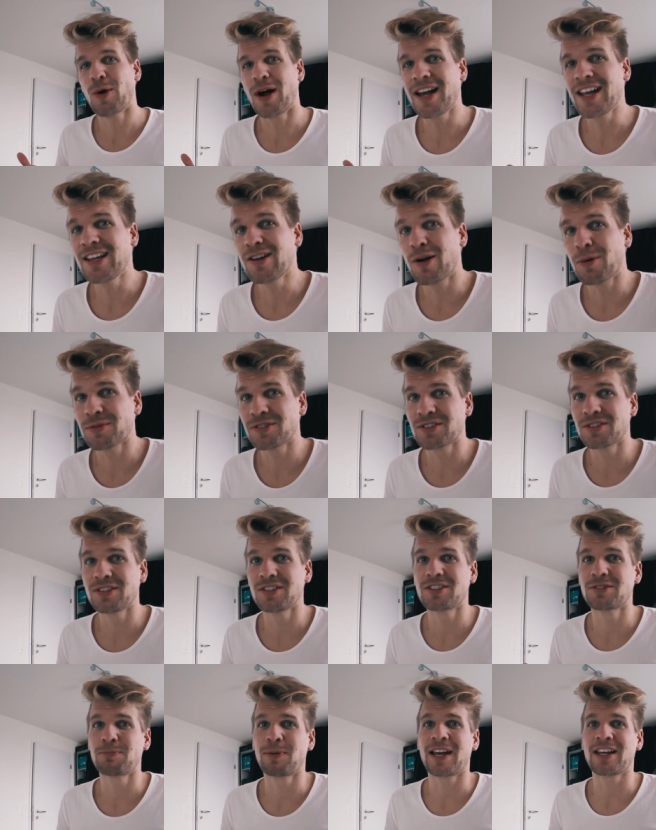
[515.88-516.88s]
when it comes to
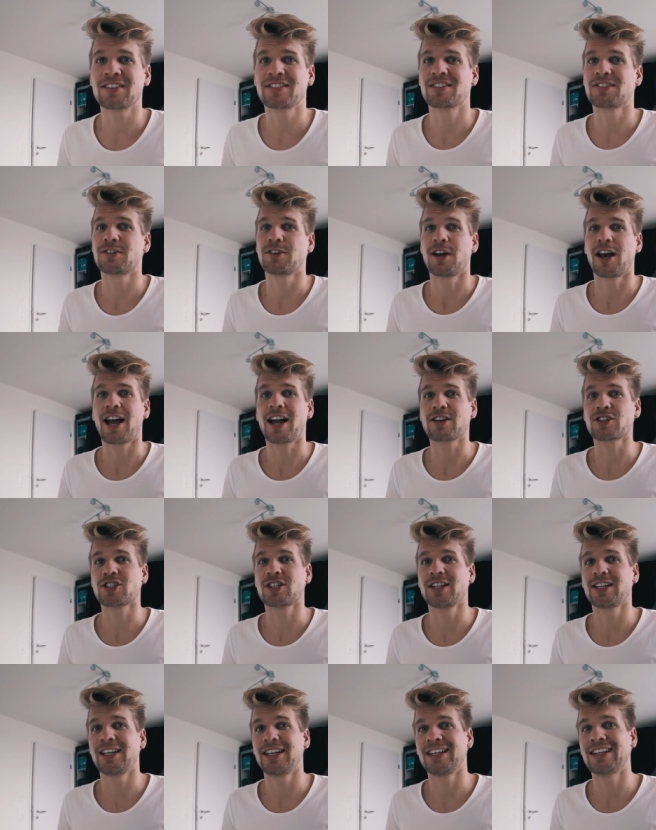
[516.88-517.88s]
the specs, they're
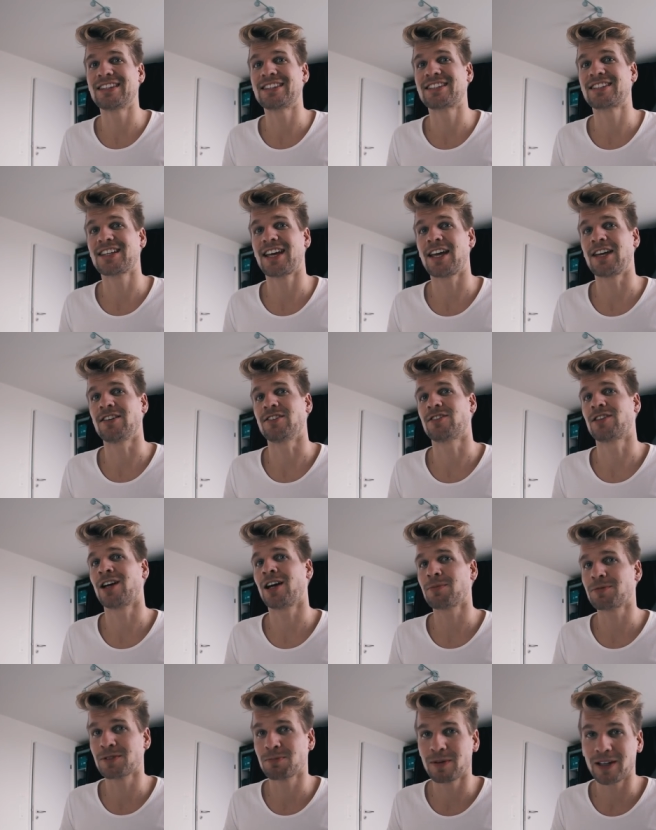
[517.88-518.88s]
actually insane.
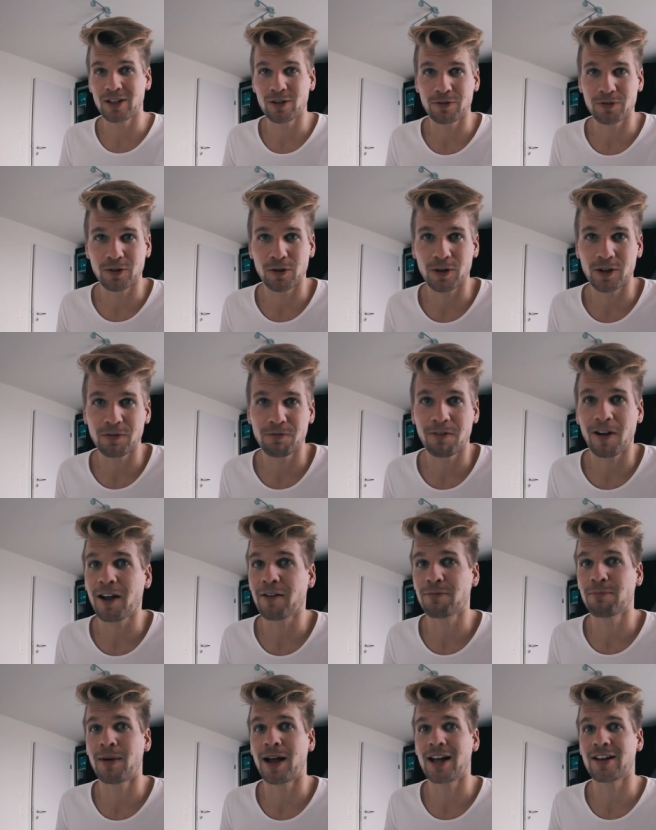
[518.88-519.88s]
Top speed of
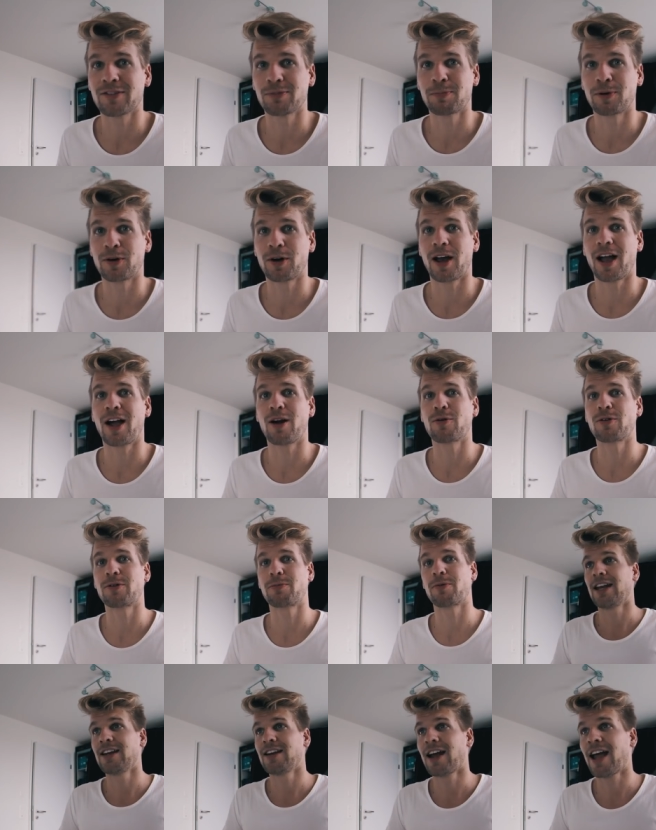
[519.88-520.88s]
35 miles per
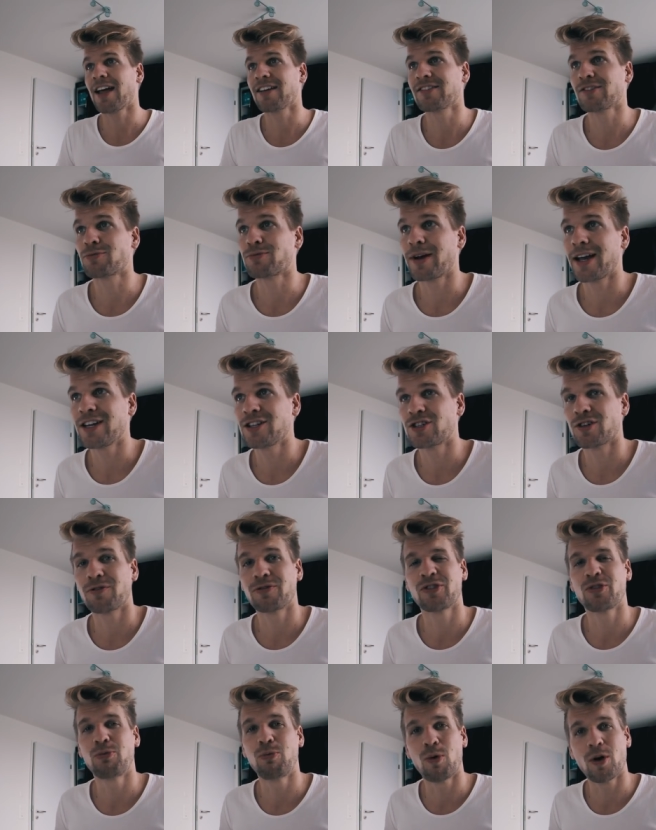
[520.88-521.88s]
hour, and it has a range
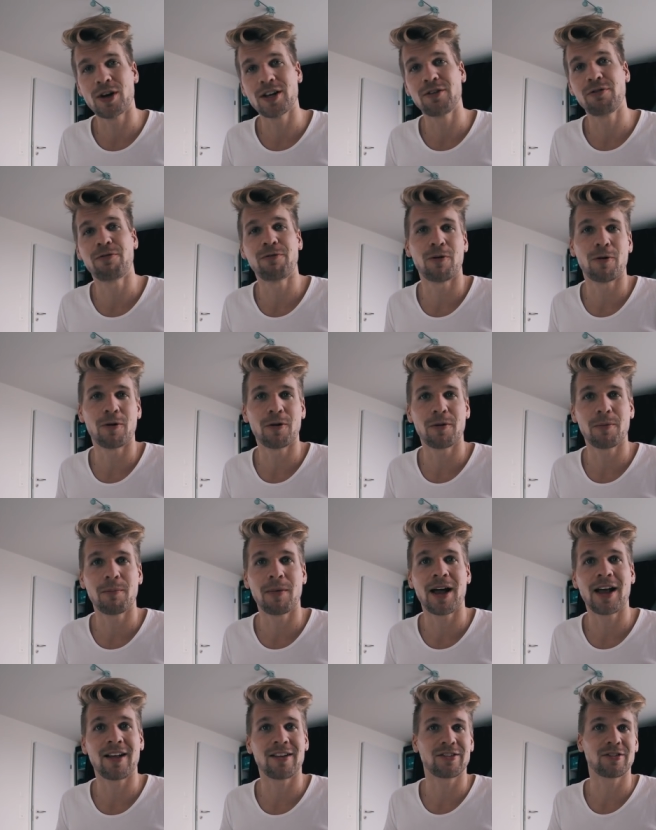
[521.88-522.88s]
of 24
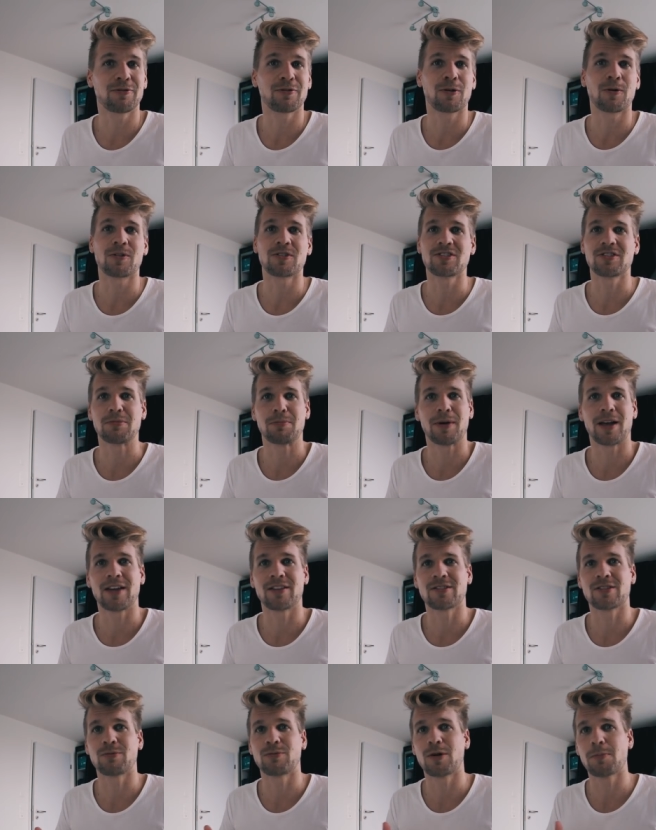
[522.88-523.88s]
miles. Of course, it
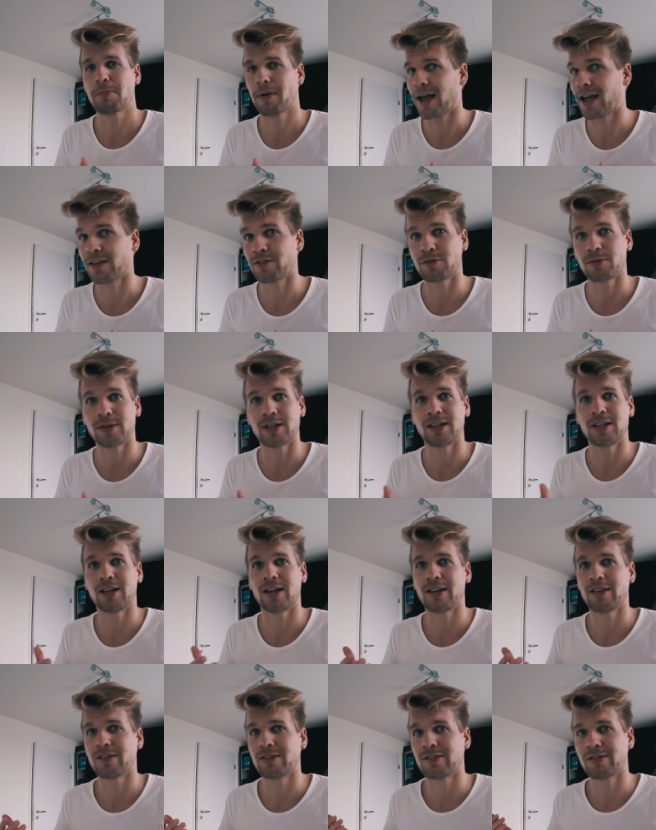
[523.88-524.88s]
depends on what battery
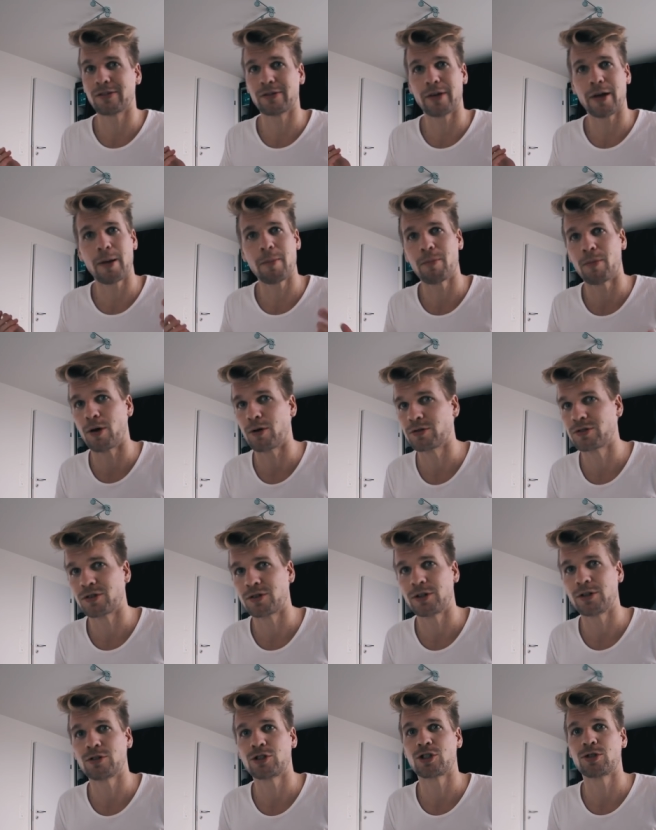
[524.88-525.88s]
and
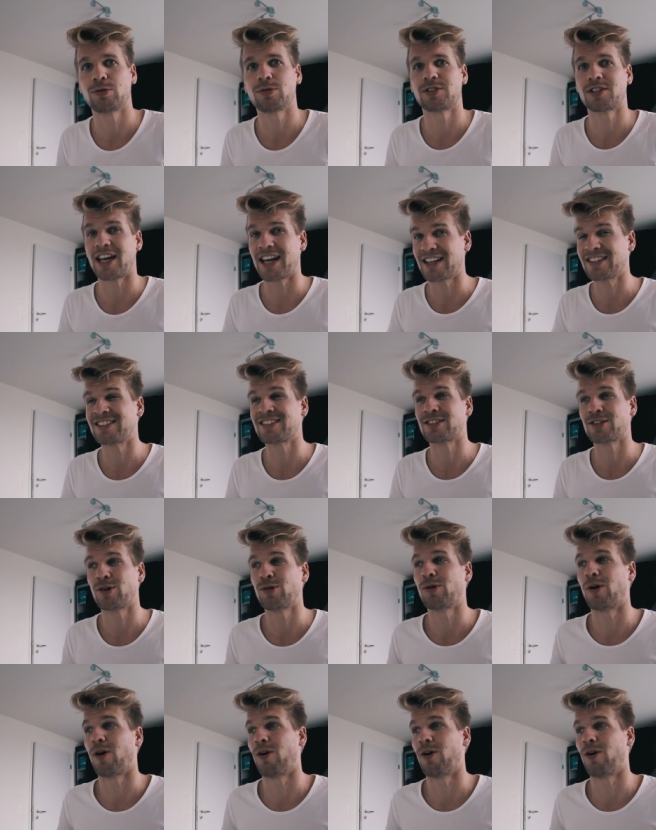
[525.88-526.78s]
motor you choose and so